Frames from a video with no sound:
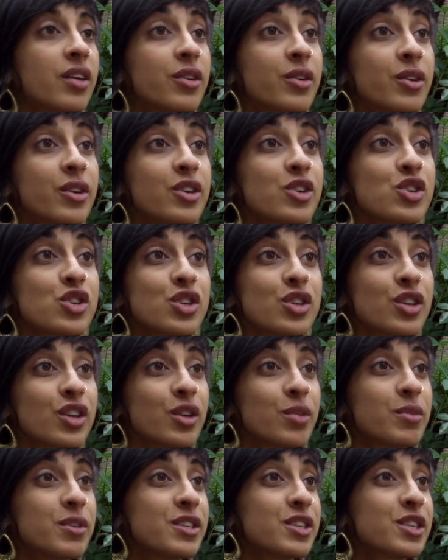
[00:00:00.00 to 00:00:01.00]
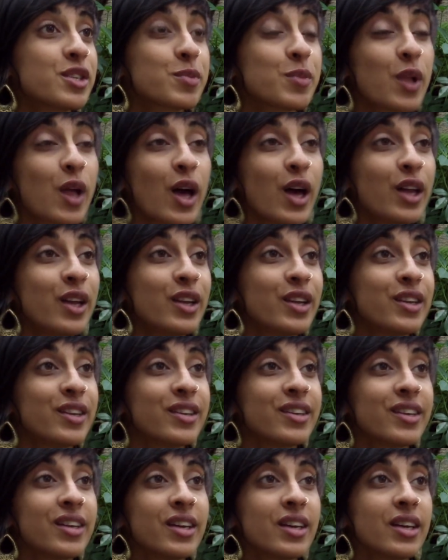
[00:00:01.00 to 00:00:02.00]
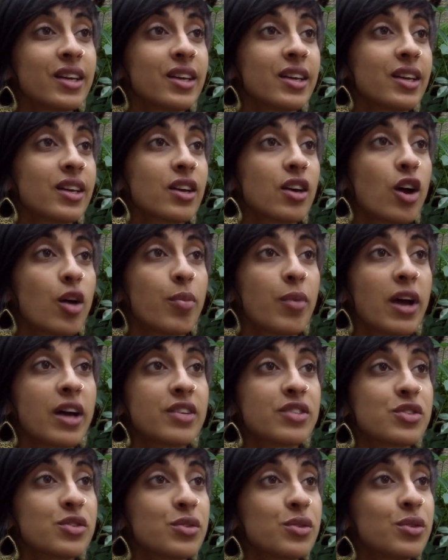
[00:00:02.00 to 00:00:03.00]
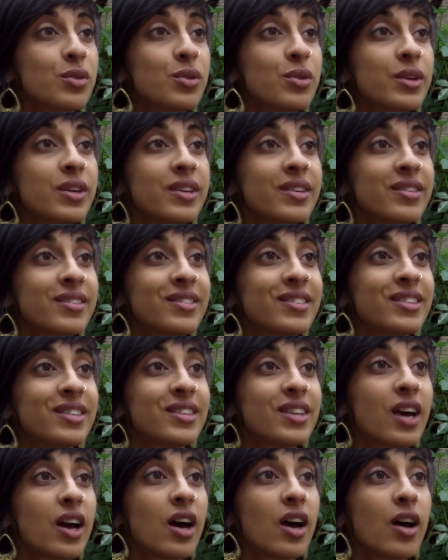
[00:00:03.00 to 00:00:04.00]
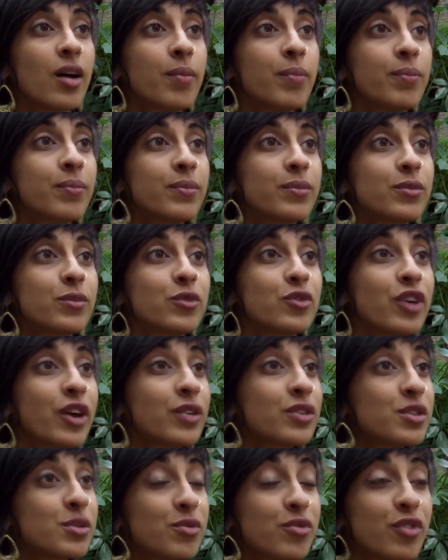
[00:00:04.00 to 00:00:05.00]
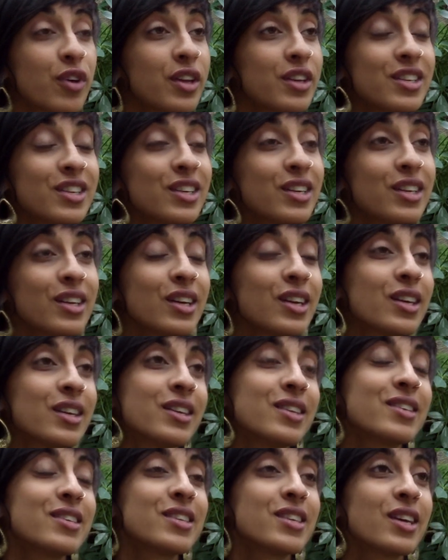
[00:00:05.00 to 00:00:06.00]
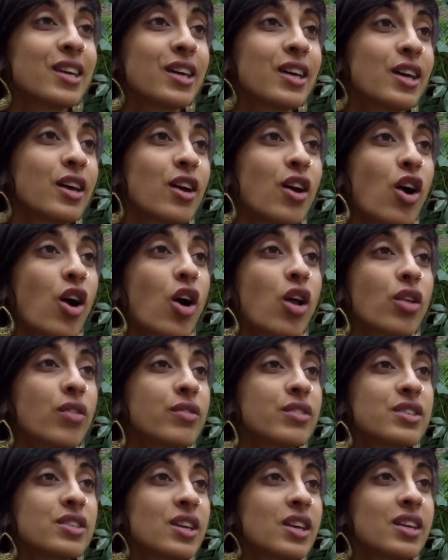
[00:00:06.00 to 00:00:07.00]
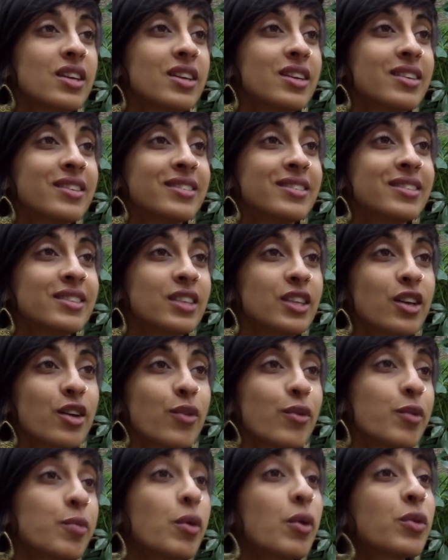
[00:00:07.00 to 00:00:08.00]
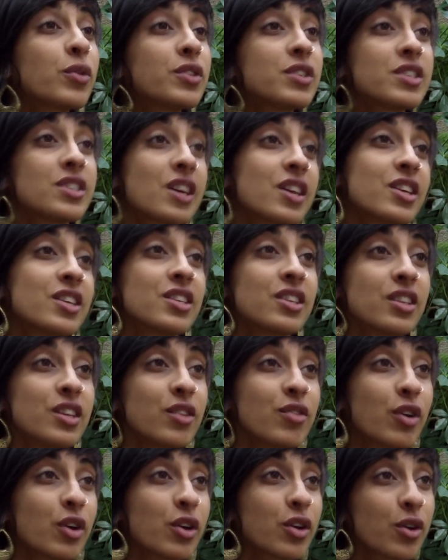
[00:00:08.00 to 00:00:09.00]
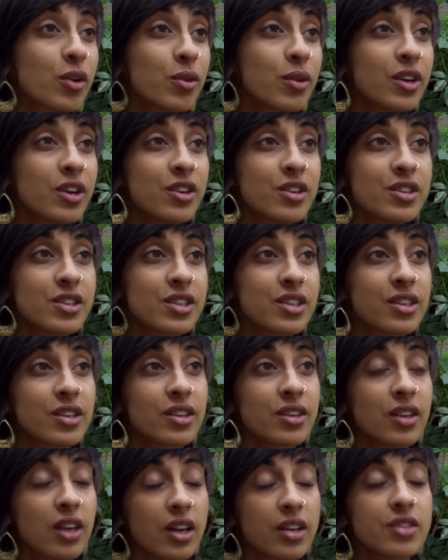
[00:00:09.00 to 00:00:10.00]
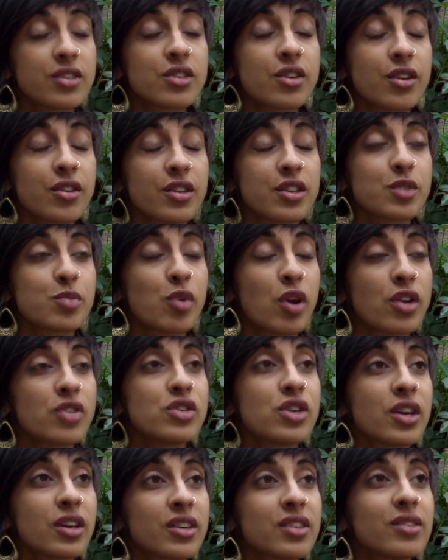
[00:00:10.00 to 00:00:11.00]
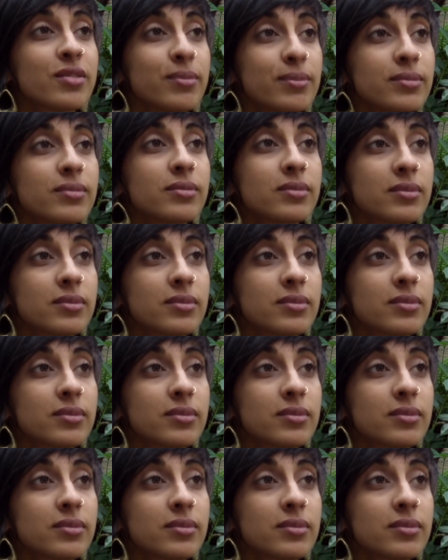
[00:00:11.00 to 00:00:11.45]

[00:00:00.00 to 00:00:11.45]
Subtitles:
Noorish in a business plan and got passed through and found some funding, and all of a sudden we both decided to leave our careers and start this project.